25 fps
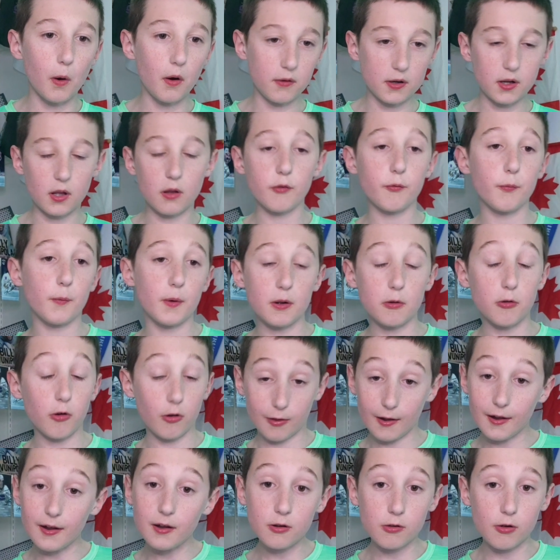Warriors, which
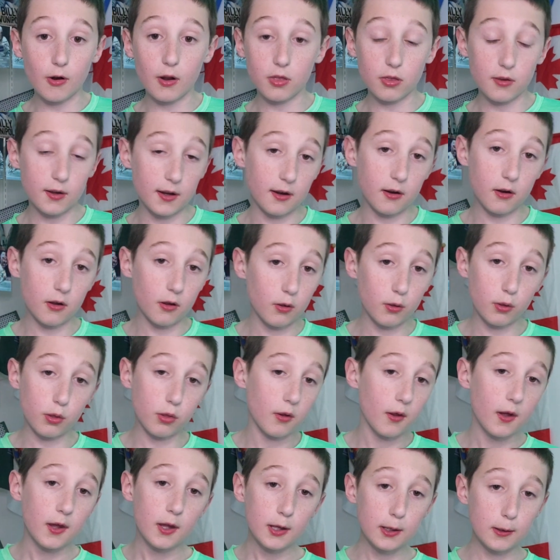was interesting
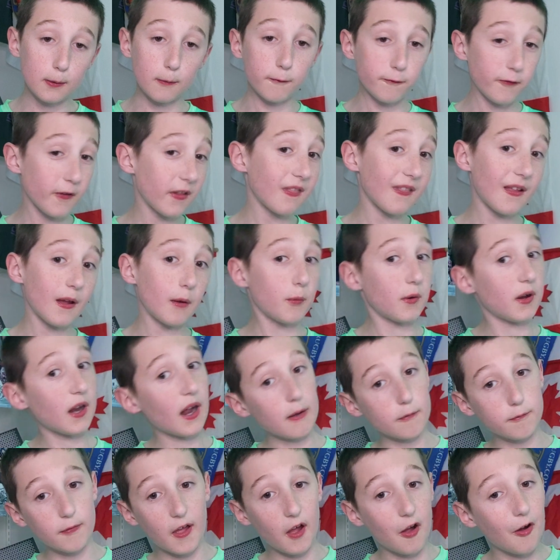because you'd think they would
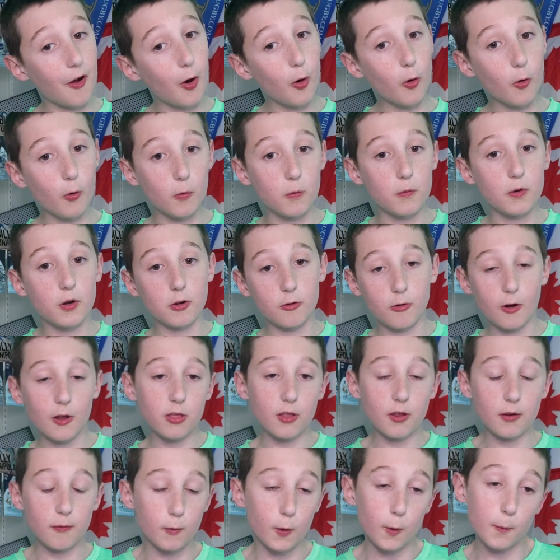have their own
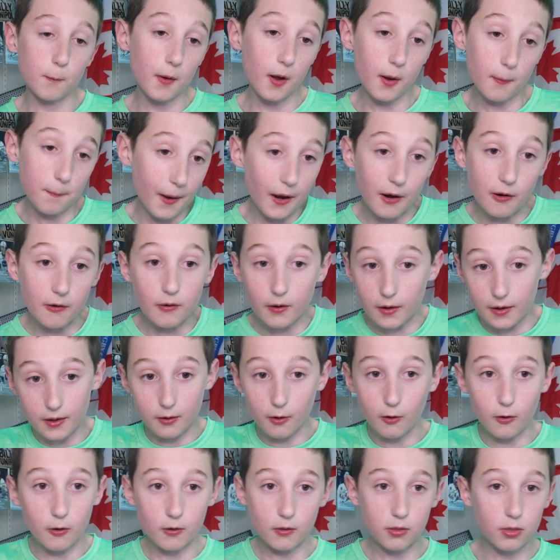dressing room, but apparently
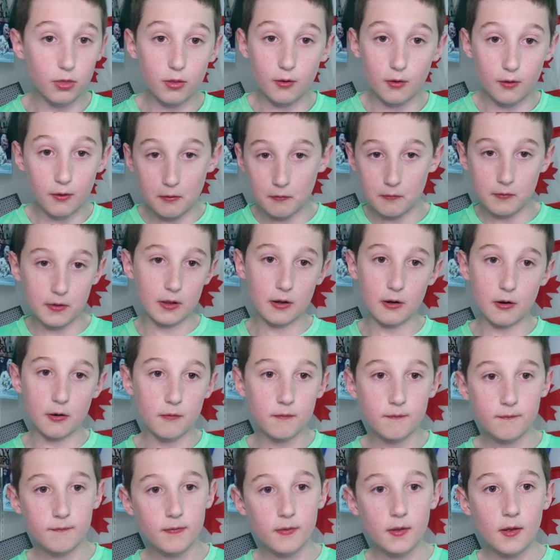not, so, you
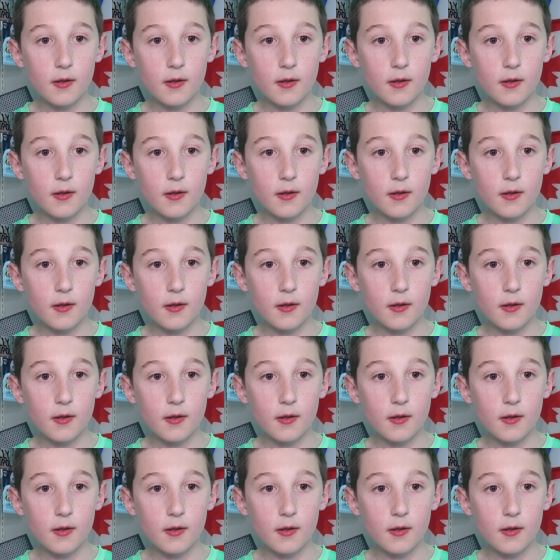know.